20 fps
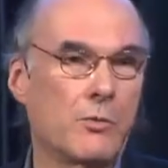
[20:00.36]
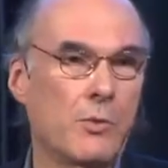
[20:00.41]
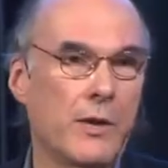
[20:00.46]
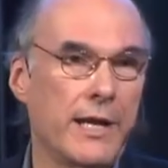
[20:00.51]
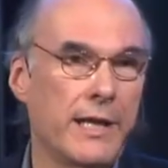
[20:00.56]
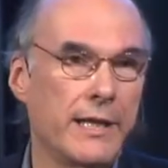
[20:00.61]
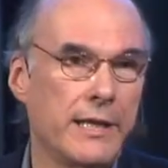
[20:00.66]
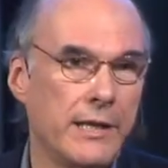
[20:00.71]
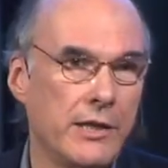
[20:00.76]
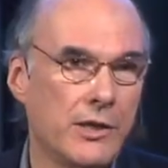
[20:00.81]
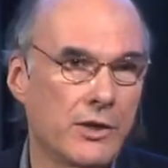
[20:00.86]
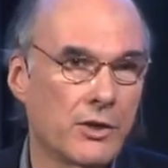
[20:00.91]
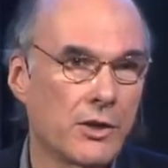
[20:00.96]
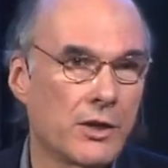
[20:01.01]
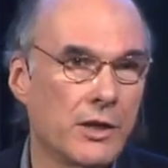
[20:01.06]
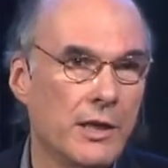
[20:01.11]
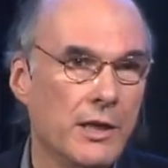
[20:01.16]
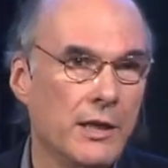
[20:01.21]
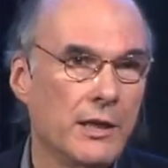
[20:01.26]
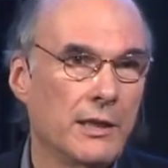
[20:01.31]
way
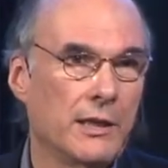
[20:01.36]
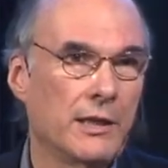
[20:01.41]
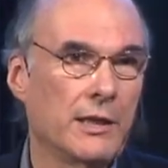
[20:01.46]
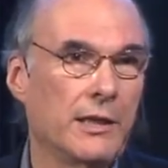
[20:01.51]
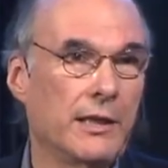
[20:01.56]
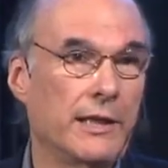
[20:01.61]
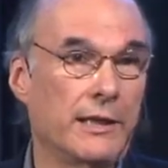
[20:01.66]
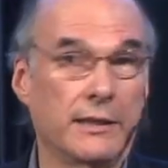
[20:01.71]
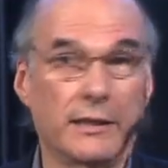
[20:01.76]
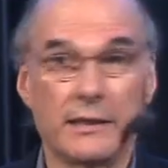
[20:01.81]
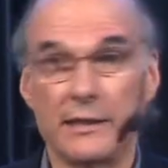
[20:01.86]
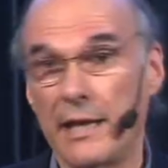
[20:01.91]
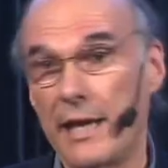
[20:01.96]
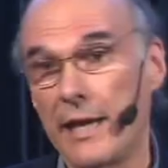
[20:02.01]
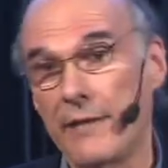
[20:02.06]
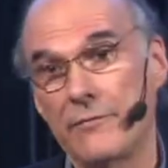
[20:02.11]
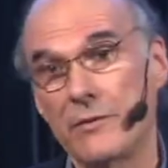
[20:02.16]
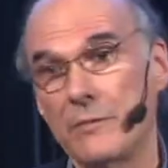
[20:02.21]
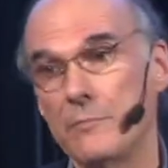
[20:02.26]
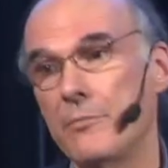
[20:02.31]
here and can
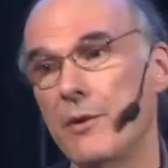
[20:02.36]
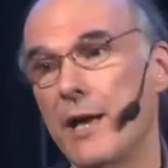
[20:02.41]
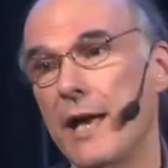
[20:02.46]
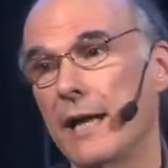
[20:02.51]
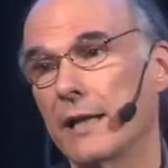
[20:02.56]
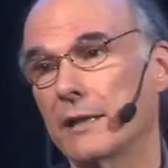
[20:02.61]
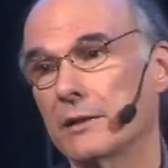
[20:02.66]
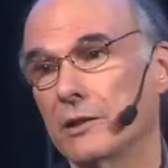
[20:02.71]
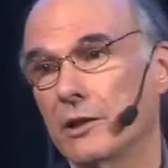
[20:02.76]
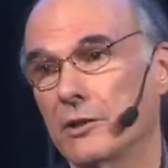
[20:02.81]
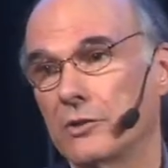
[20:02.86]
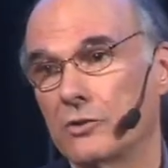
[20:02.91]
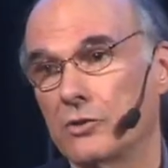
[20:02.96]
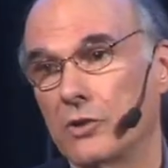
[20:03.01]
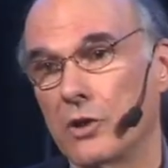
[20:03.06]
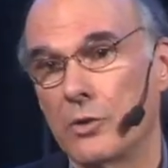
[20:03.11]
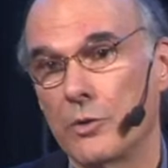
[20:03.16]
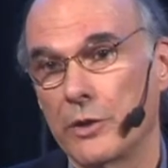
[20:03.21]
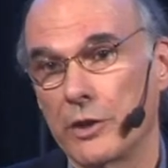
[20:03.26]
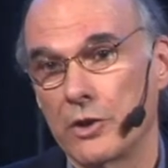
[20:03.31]
have impact on
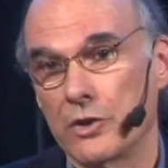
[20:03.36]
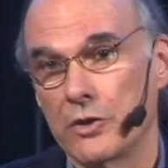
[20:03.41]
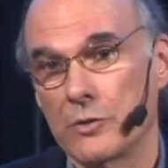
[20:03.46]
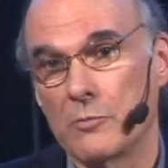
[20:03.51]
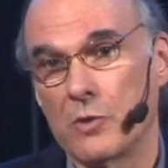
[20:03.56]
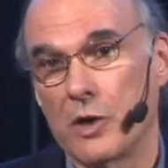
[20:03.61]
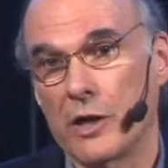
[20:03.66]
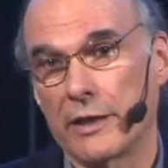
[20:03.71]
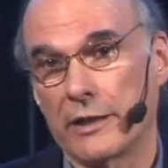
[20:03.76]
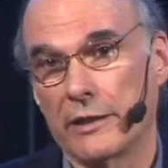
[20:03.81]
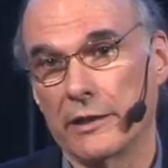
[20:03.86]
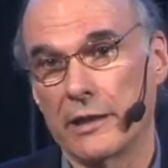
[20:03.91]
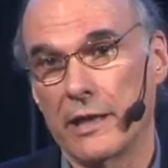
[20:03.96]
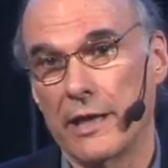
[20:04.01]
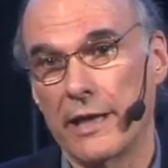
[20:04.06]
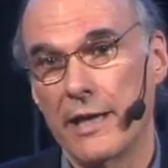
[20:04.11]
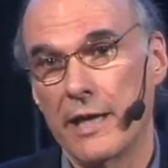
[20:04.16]
growing your market.